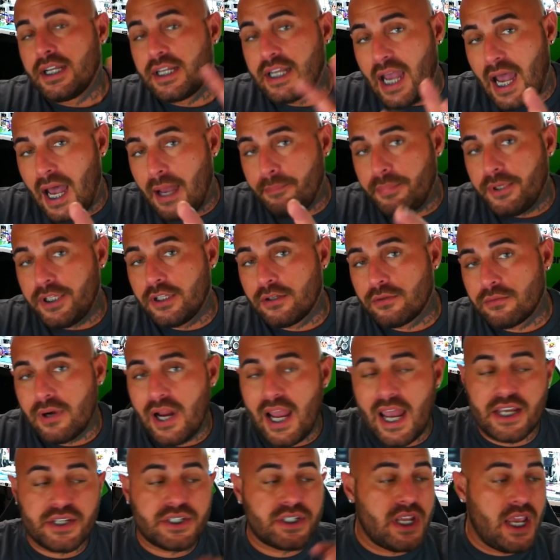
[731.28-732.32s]
copy the
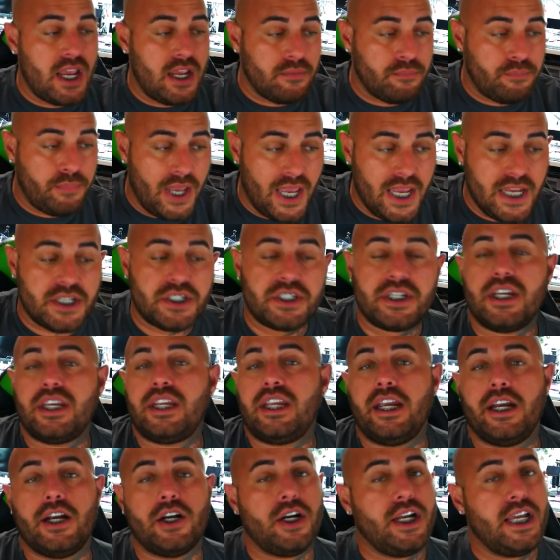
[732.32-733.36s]
rest and paste it
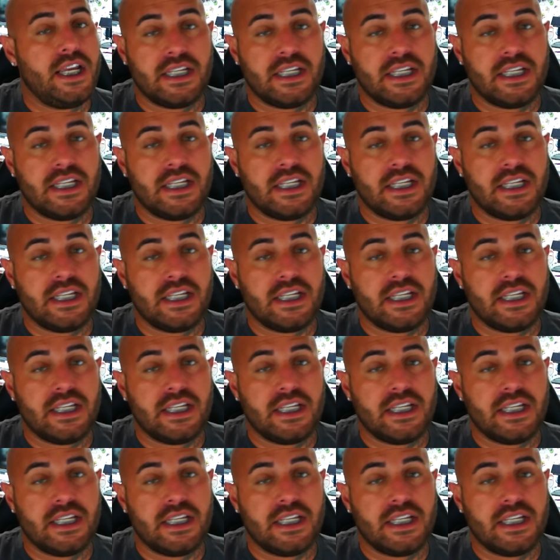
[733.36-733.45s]
here.